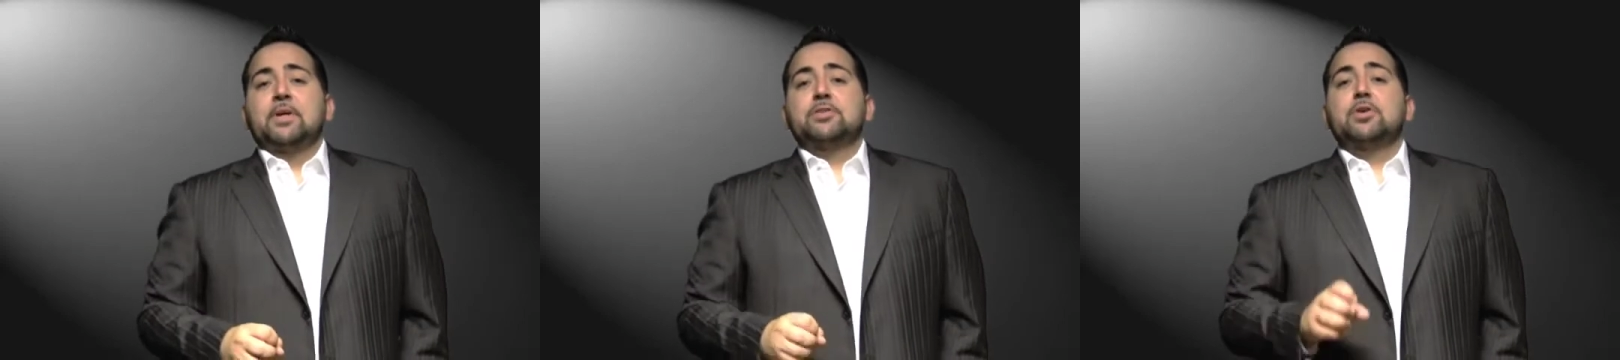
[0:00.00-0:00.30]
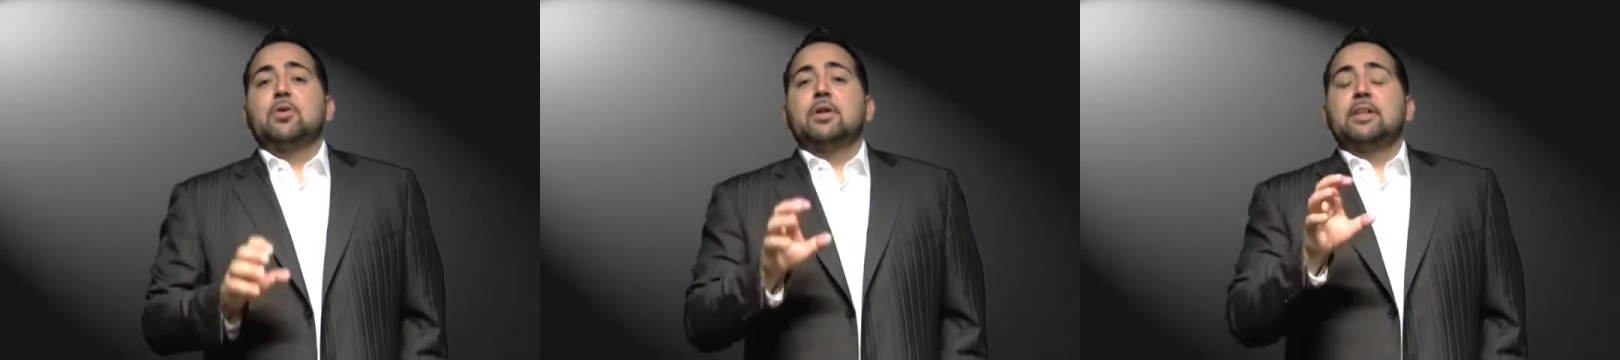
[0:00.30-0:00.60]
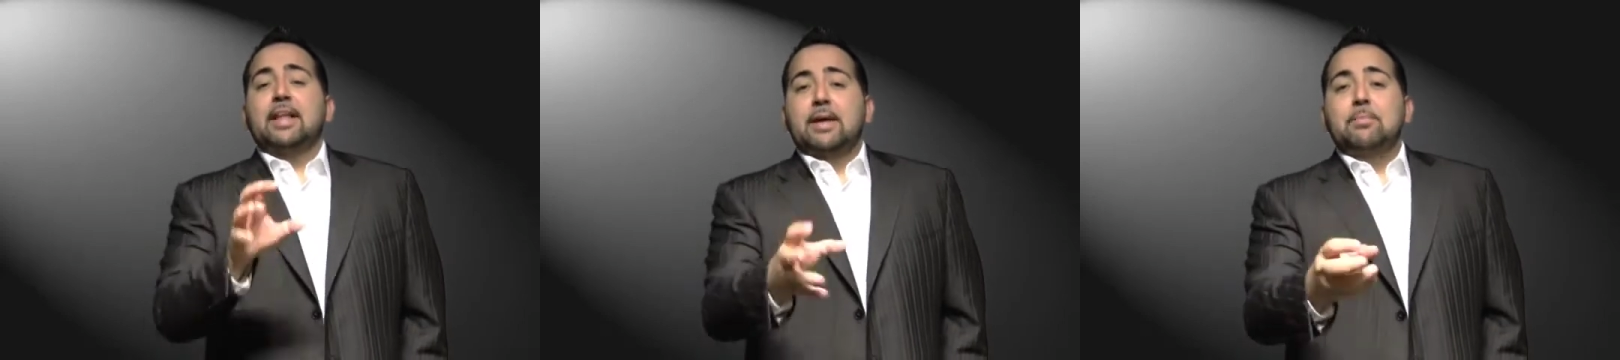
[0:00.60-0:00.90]
So
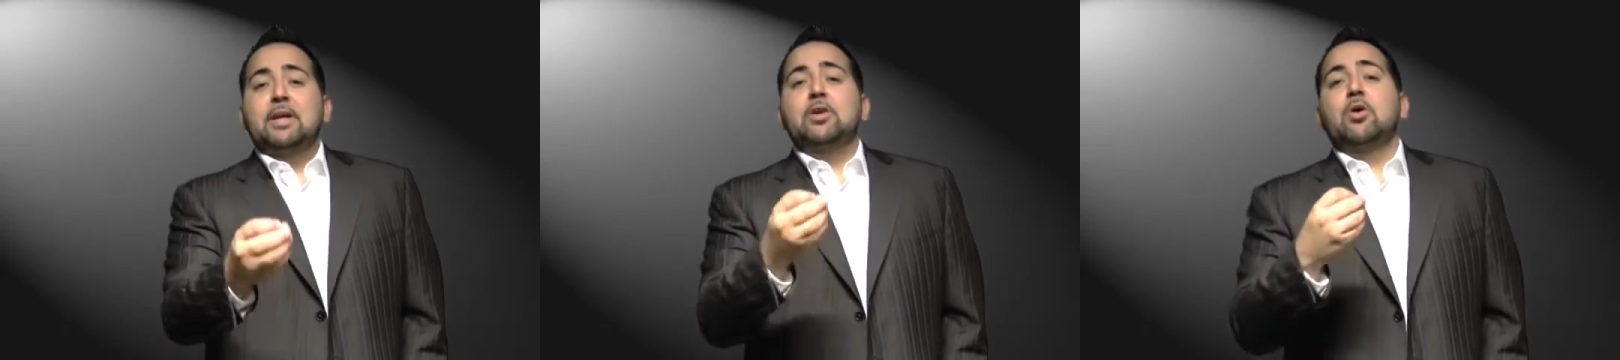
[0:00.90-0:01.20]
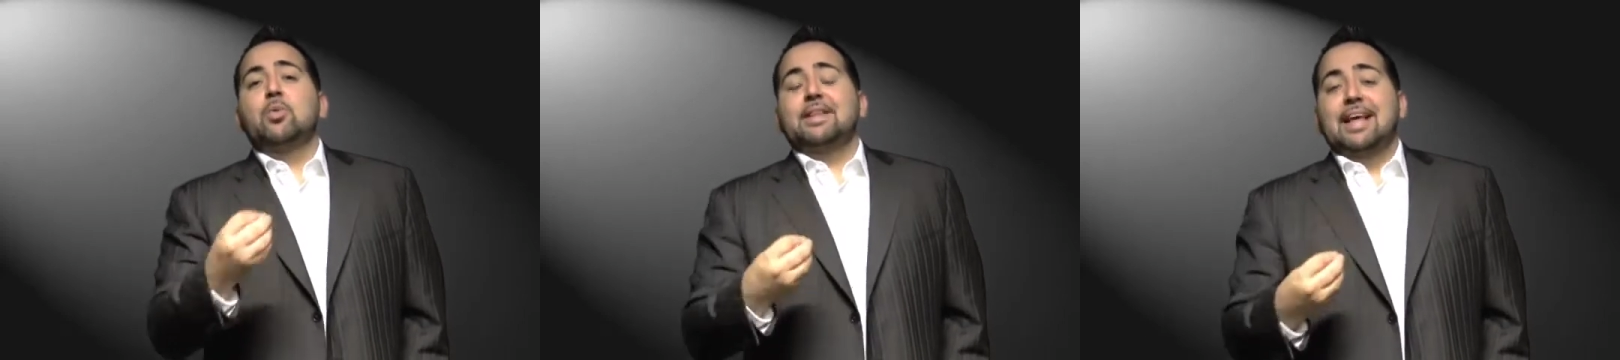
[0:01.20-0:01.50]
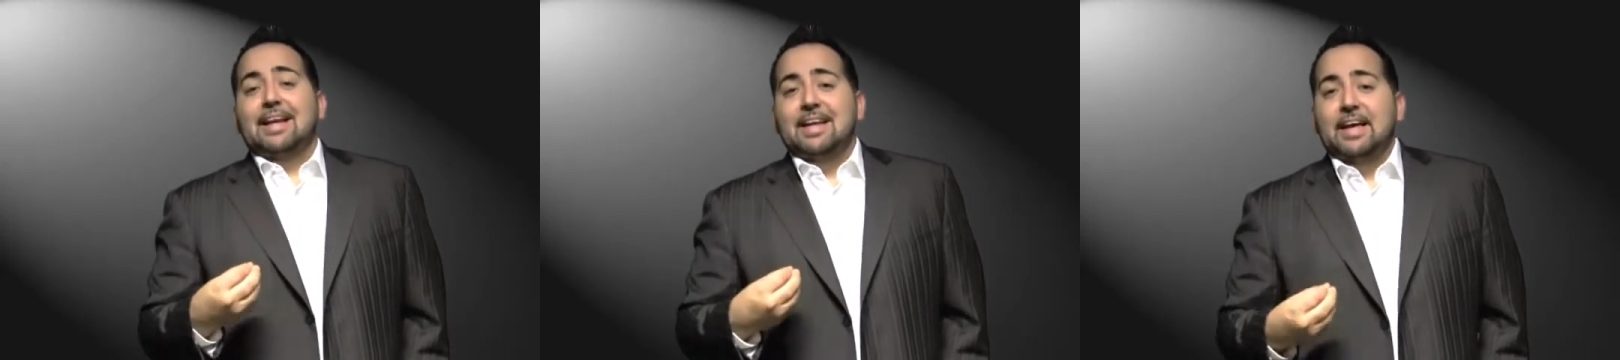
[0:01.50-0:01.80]
let me know what
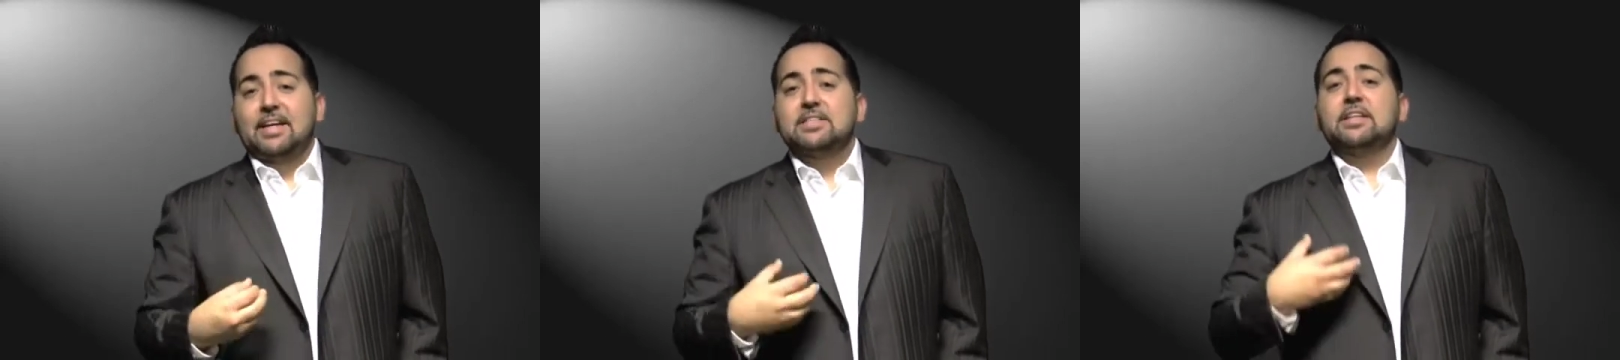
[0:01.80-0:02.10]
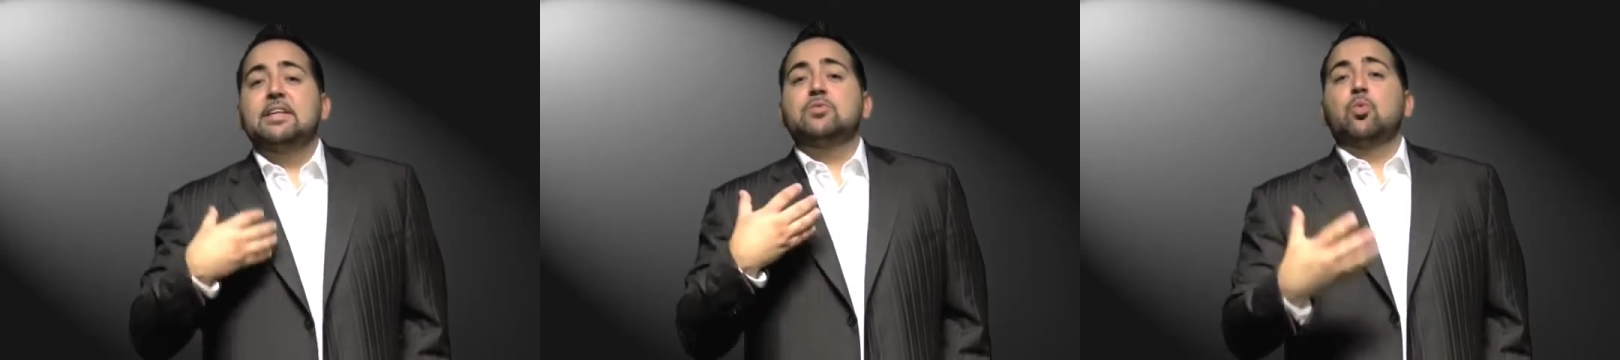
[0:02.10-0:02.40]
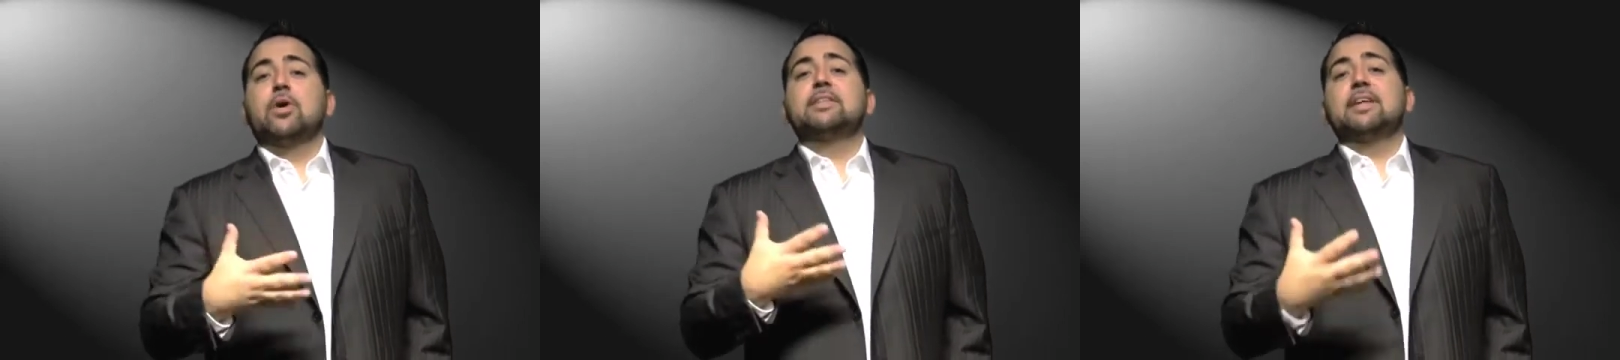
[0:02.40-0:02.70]
that net is, and let's
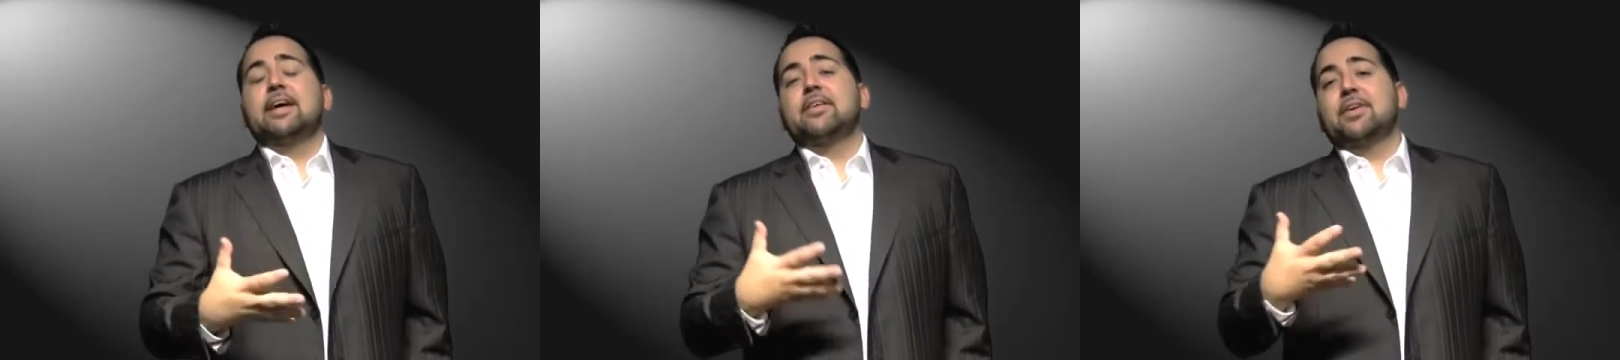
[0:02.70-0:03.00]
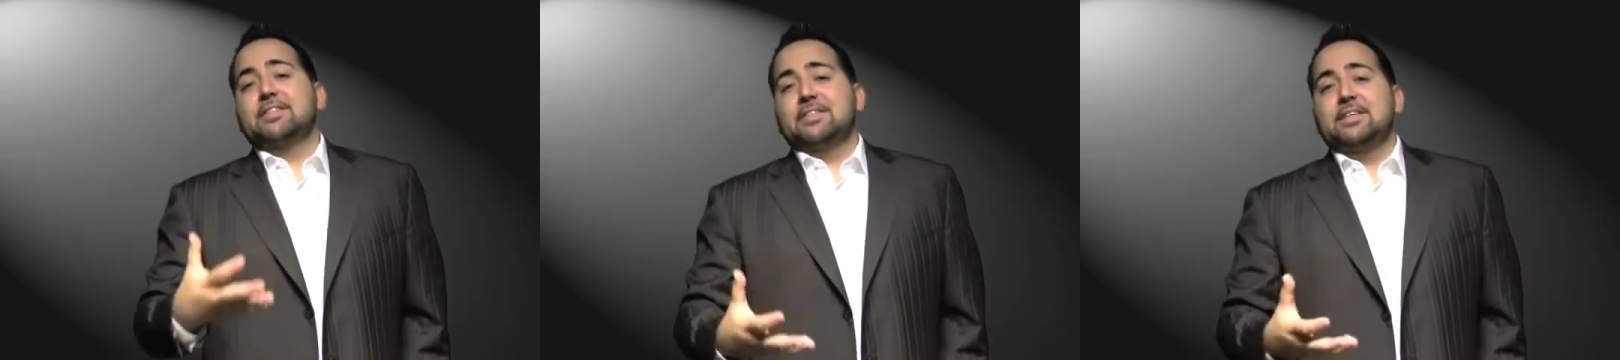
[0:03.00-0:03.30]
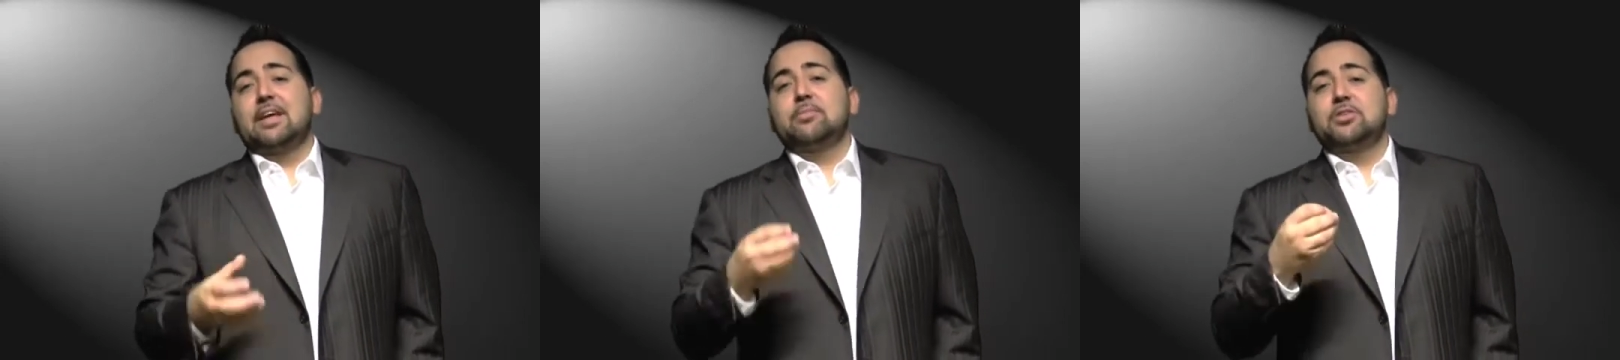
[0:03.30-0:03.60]
work together as a
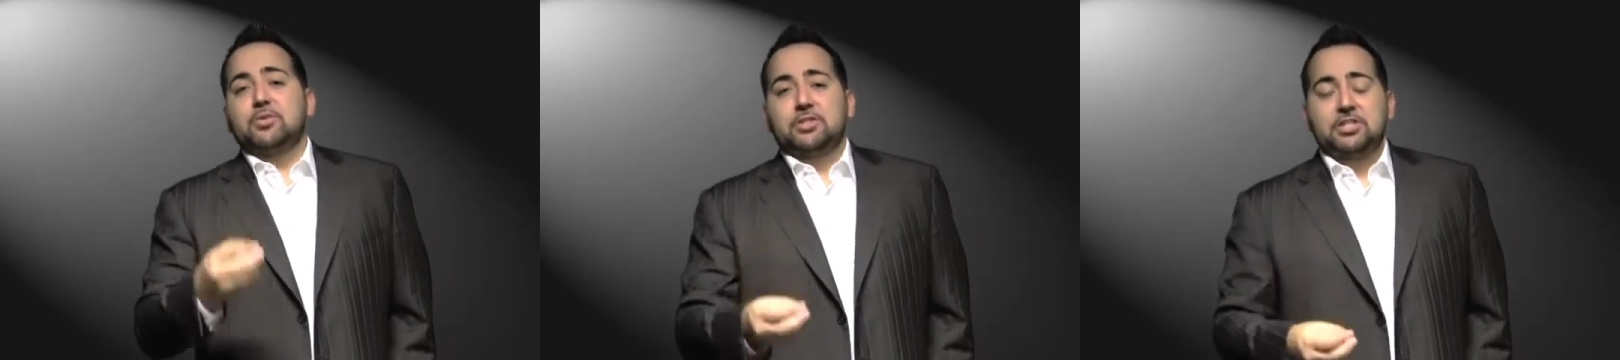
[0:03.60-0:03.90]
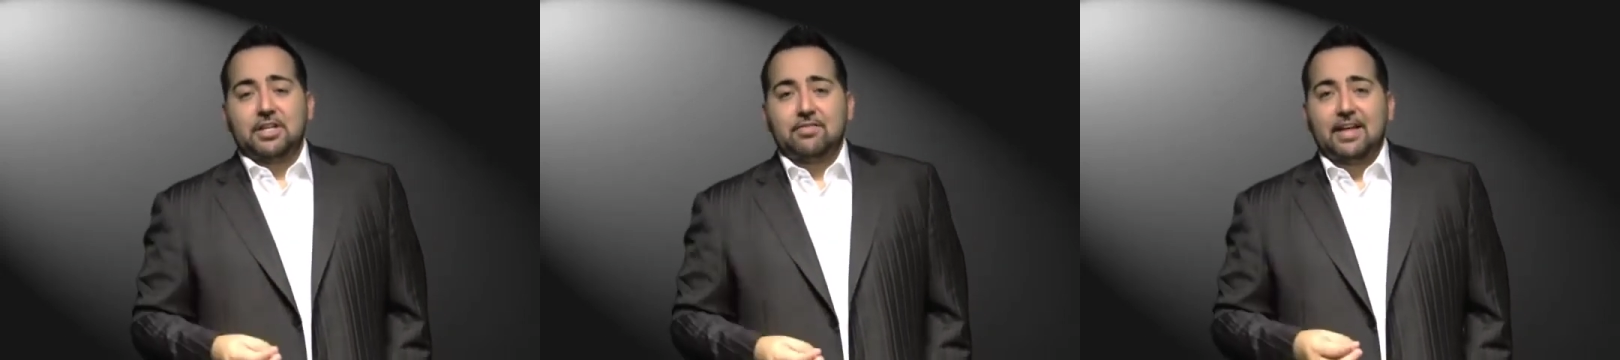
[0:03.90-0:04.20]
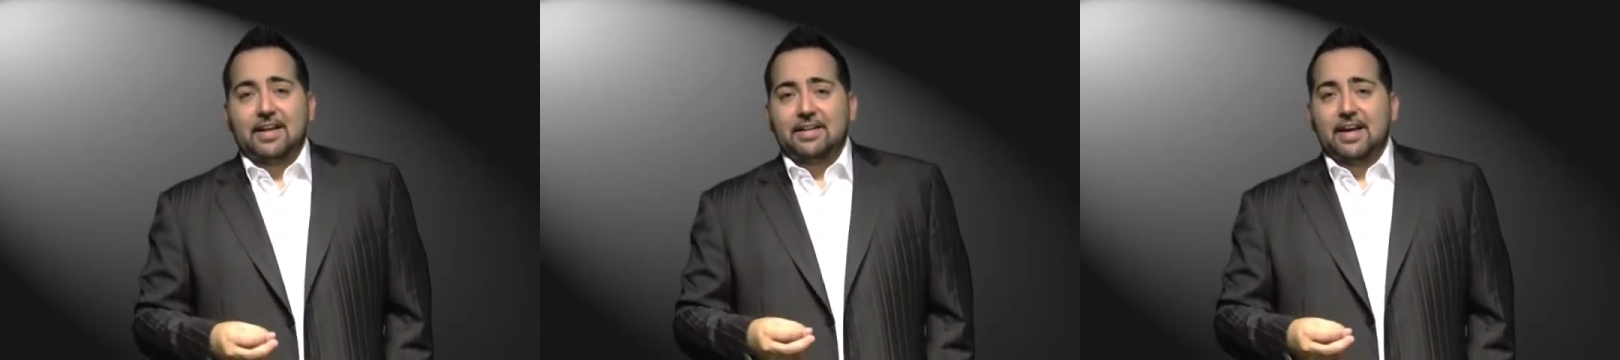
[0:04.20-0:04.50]
team to achieve
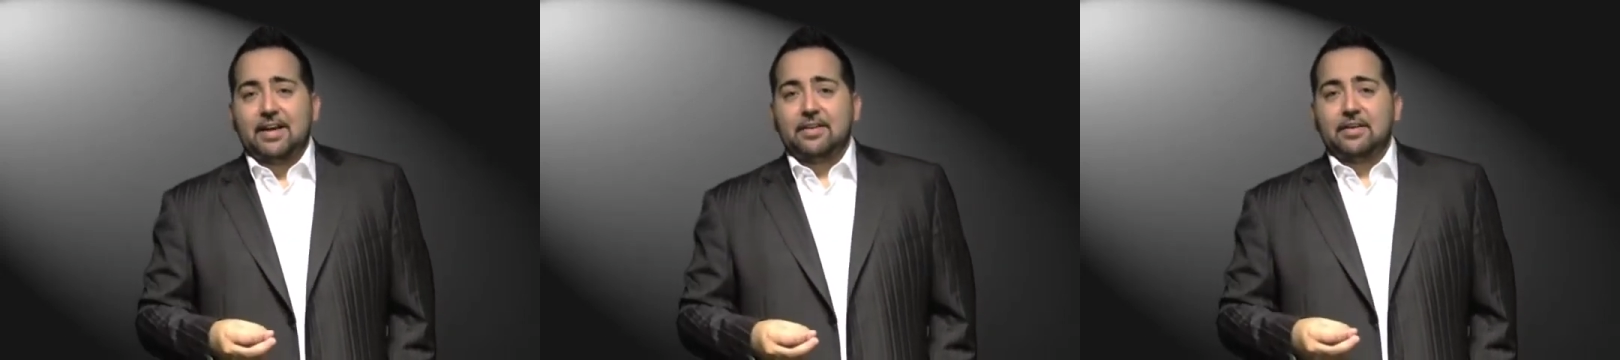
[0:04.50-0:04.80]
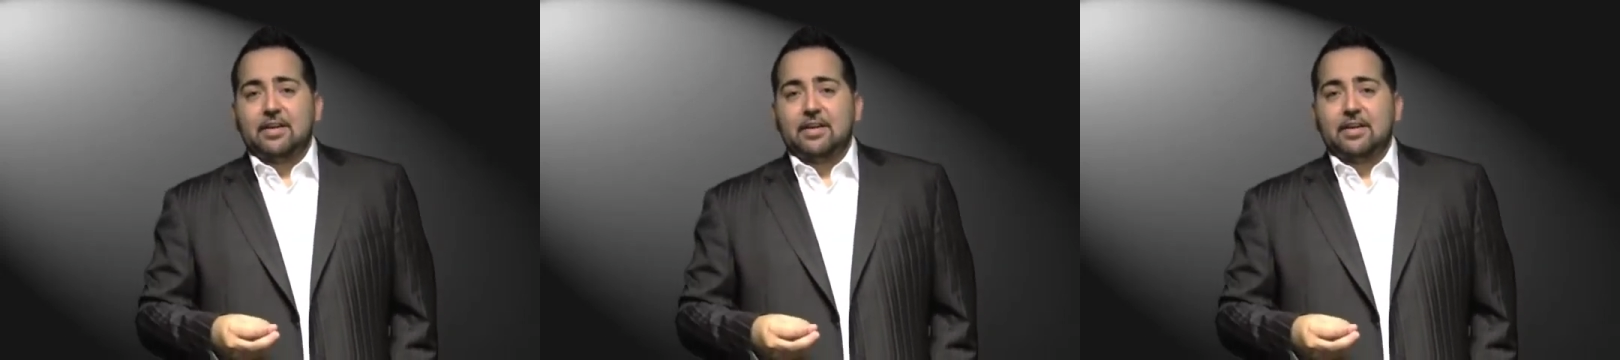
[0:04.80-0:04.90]
that net.